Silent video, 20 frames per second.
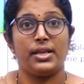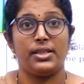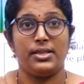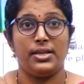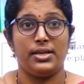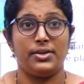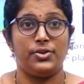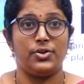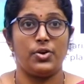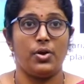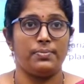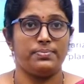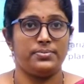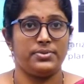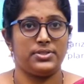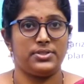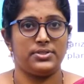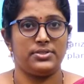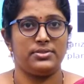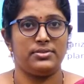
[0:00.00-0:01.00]
that
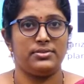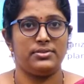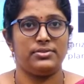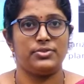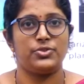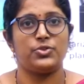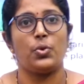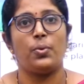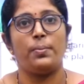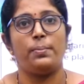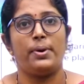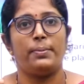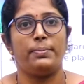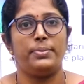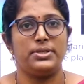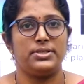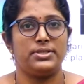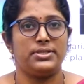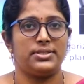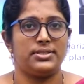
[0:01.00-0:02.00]
drops soap
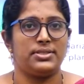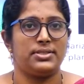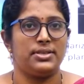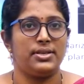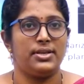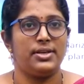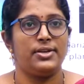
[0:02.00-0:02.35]
bubbles